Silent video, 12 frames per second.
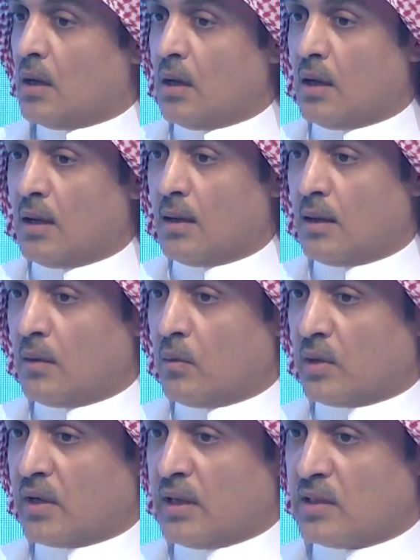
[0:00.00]
We
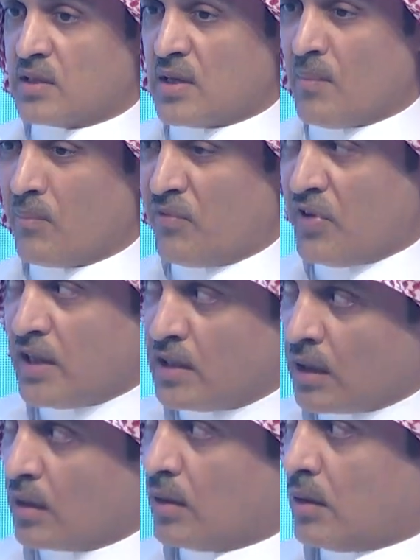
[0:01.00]
get some
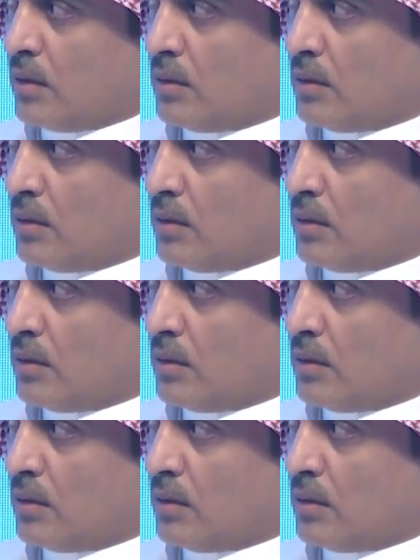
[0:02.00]
feeding